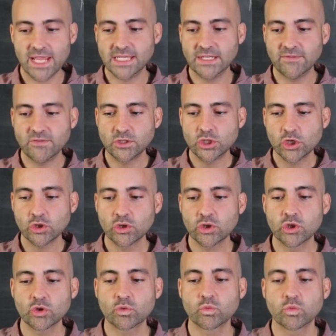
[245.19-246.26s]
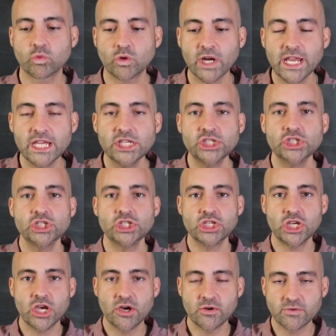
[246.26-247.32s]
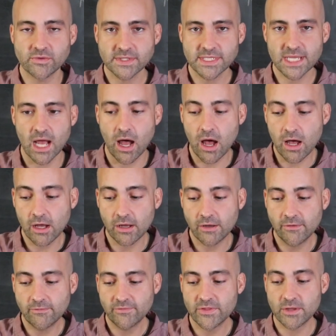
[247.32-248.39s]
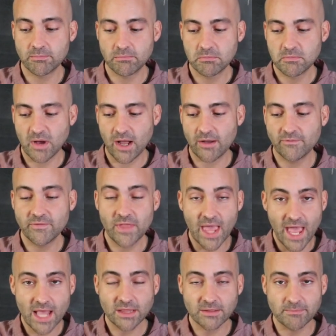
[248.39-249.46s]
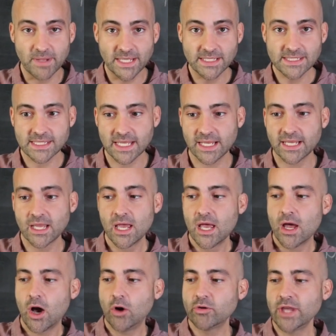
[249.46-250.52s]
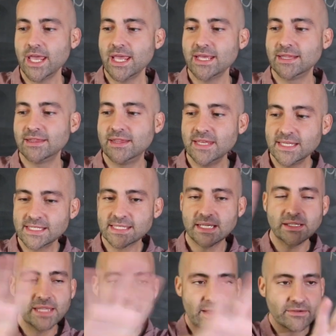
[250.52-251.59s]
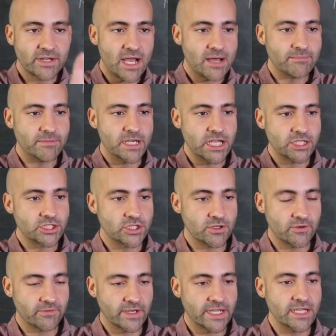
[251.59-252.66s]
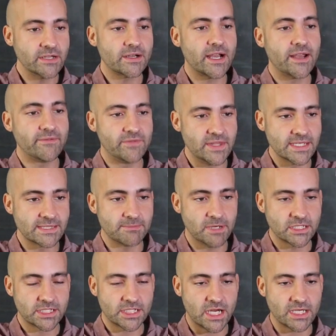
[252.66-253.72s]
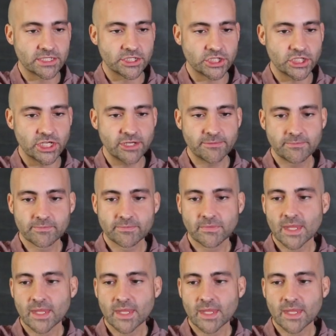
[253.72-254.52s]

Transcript: And if you took the ratios of the of the elements, like, okay, this allowed combination over here, I have this much oxygen,